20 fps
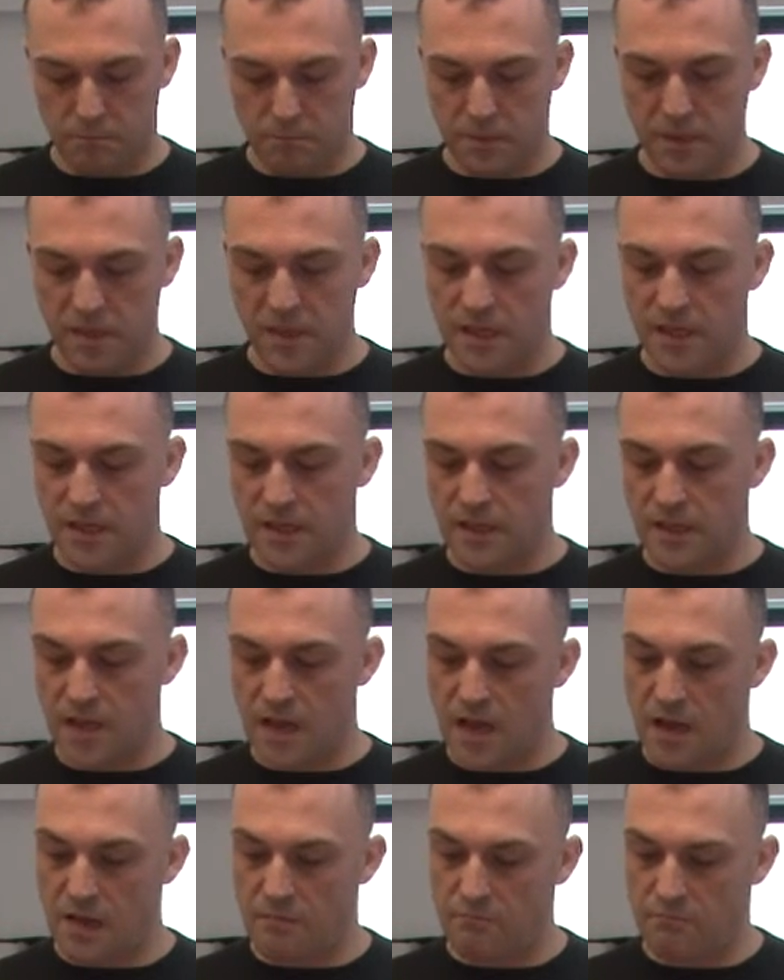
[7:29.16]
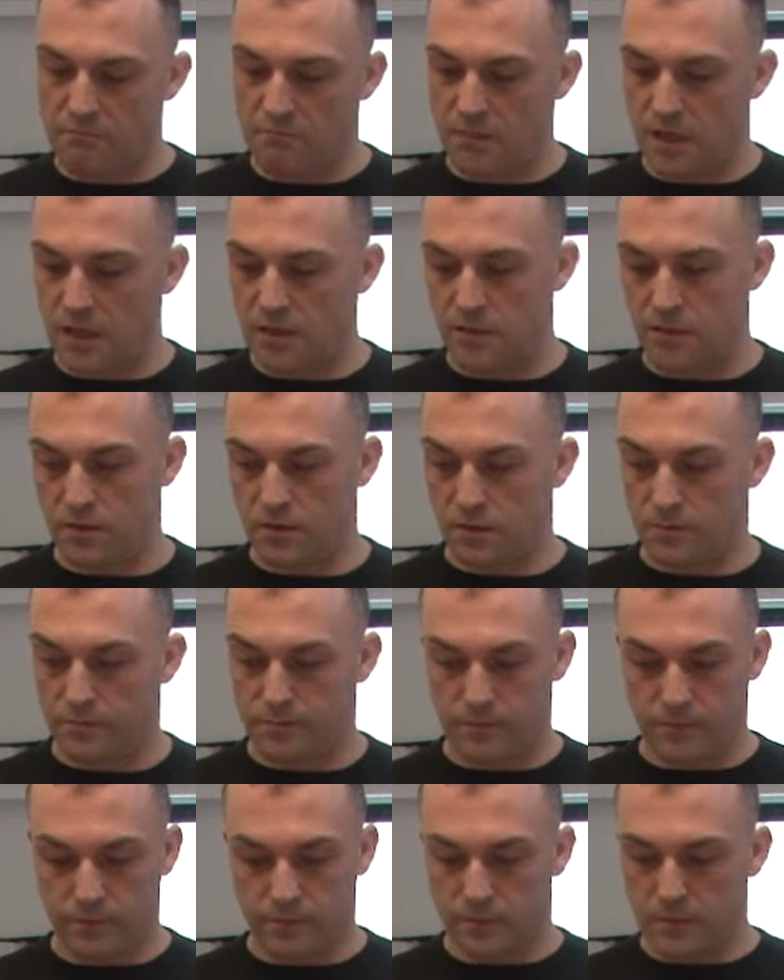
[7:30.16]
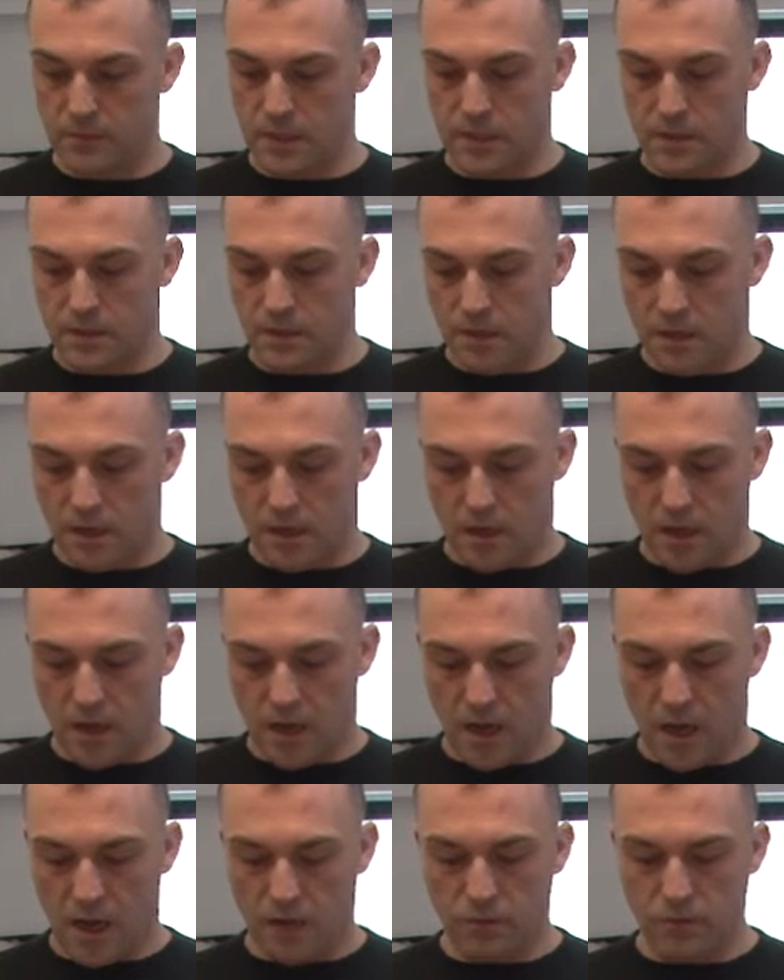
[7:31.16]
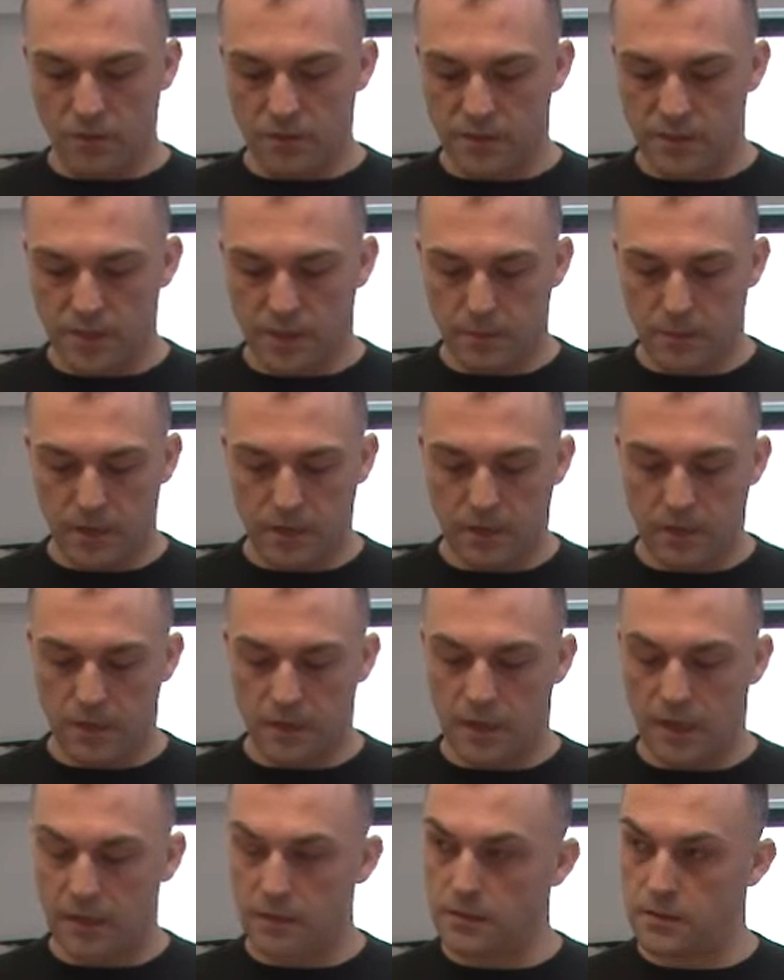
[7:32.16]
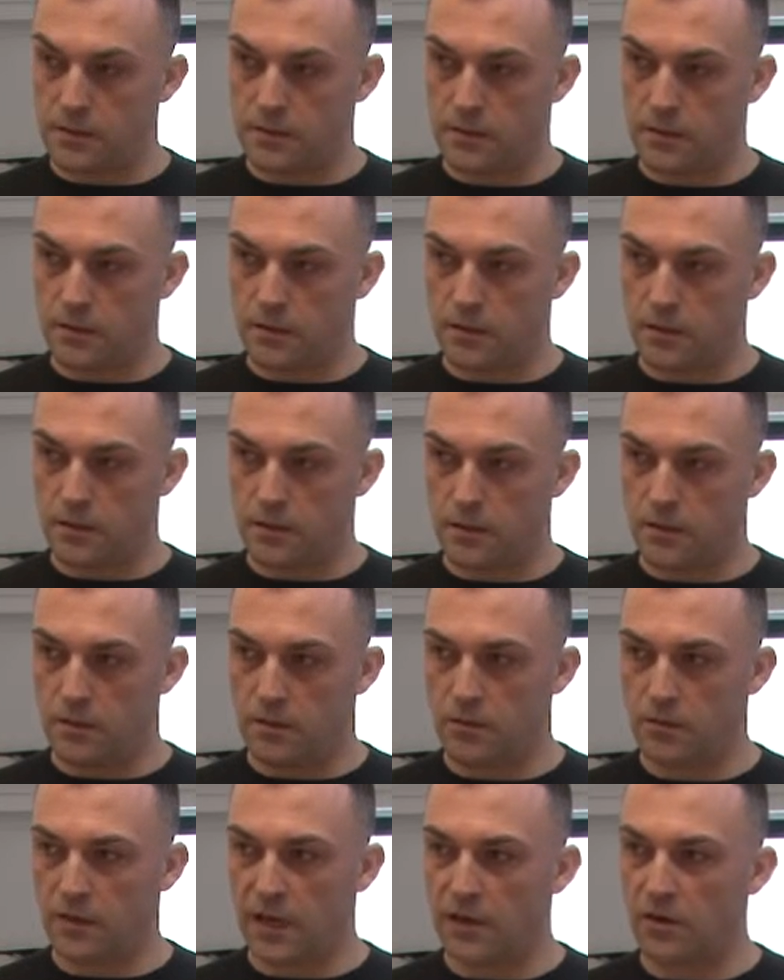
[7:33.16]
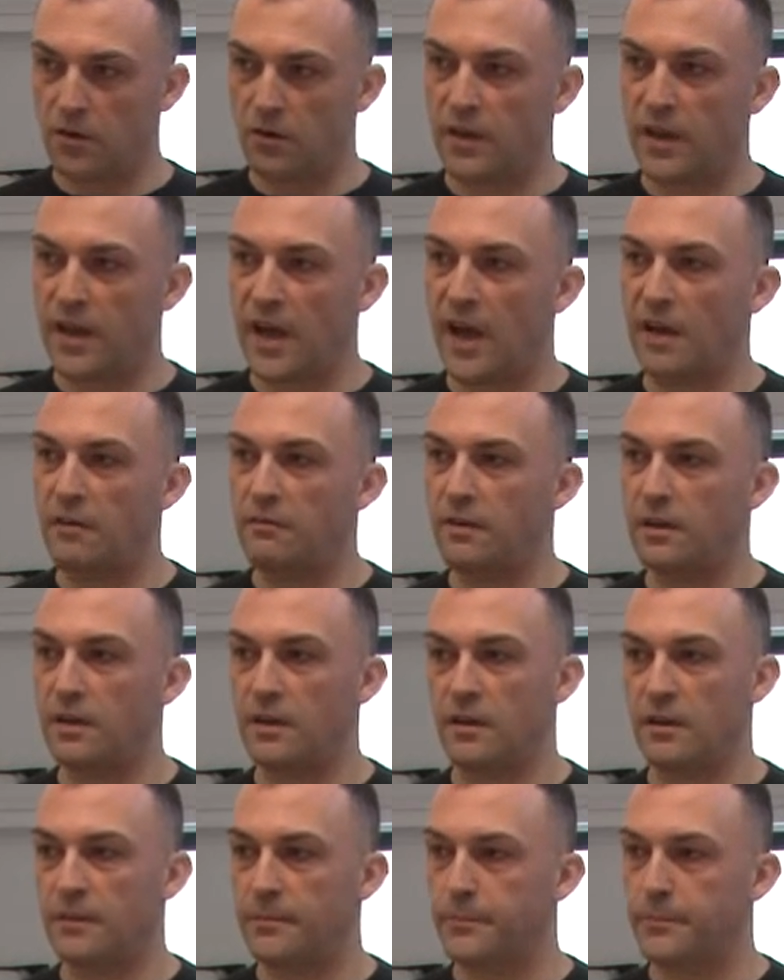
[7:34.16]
Bigger than that, I don't know. I wouldn't say bigger than that. You cannot carry.